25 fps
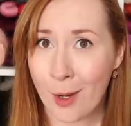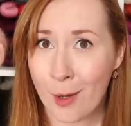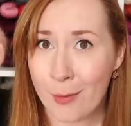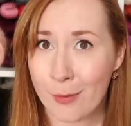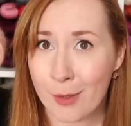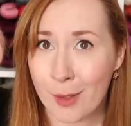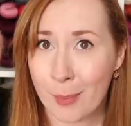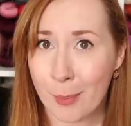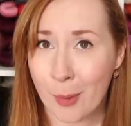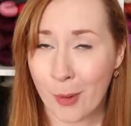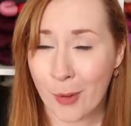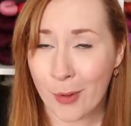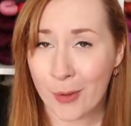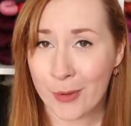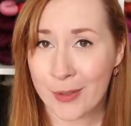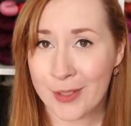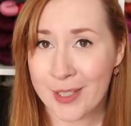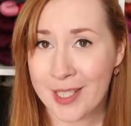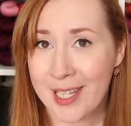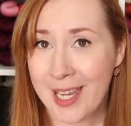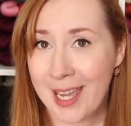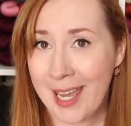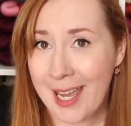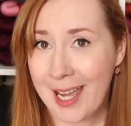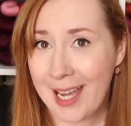over the
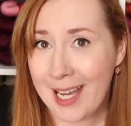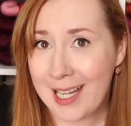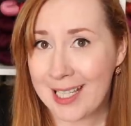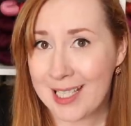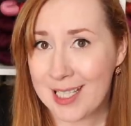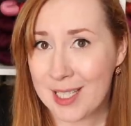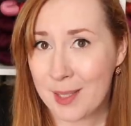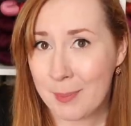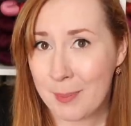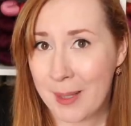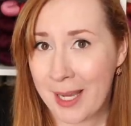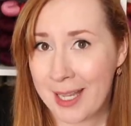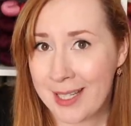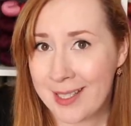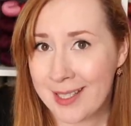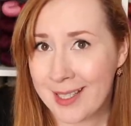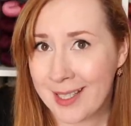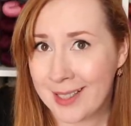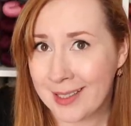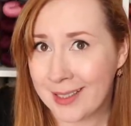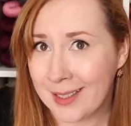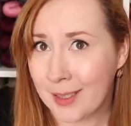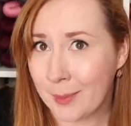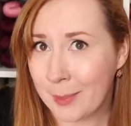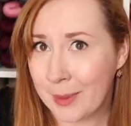pond and spend
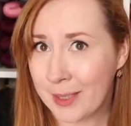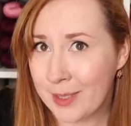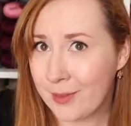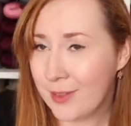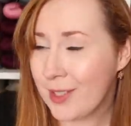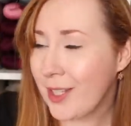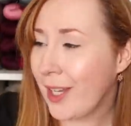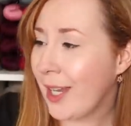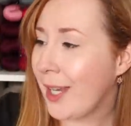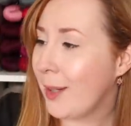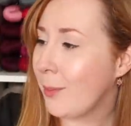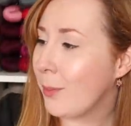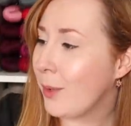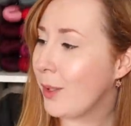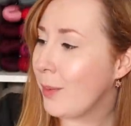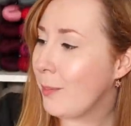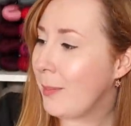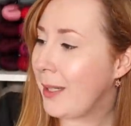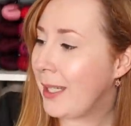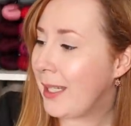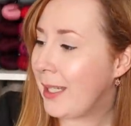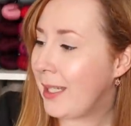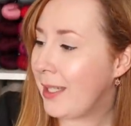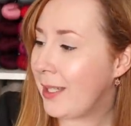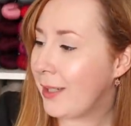a little bit of time with
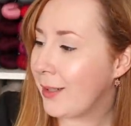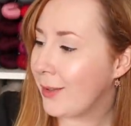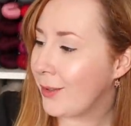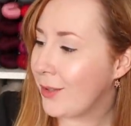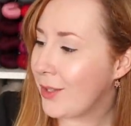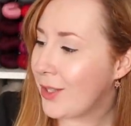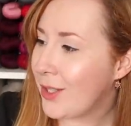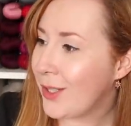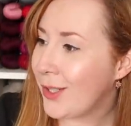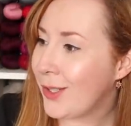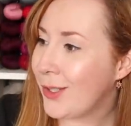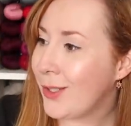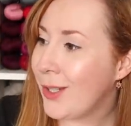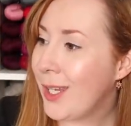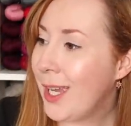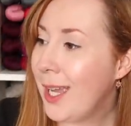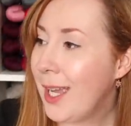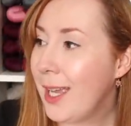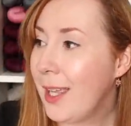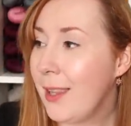me here too.